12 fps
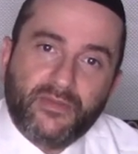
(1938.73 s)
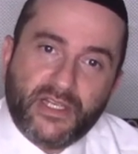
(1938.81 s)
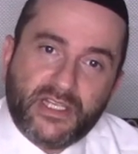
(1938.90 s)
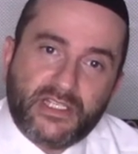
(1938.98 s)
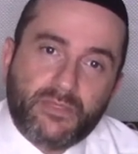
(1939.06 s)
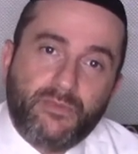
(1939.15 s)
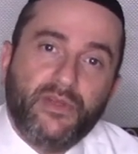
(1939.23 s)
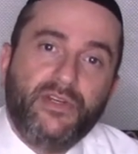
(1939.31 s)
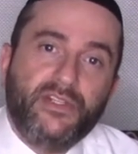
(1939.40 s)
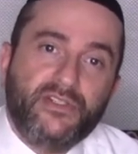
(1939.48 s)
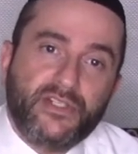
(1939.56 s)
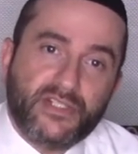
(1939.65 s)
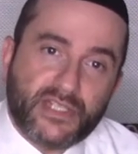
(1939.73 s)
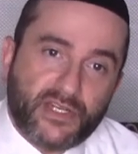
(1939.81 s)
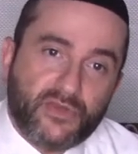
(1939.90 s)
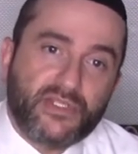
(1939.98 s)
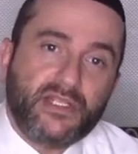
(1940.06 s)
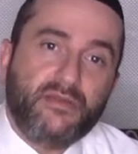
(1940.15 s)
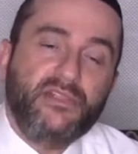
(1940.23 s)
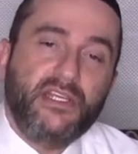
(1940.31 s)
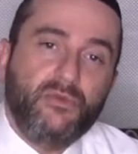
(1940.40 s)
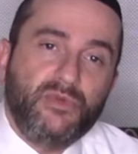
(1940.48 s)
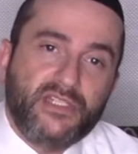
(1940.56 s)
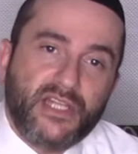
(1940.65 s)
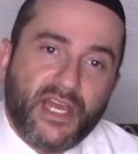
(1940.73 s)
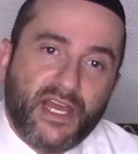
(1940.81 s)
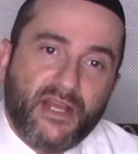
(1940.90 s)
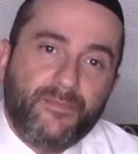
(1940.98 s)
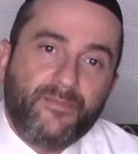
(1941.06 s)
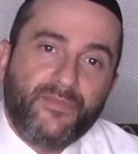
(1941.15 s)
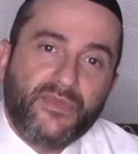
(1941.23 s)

experiences. I know somebody who was there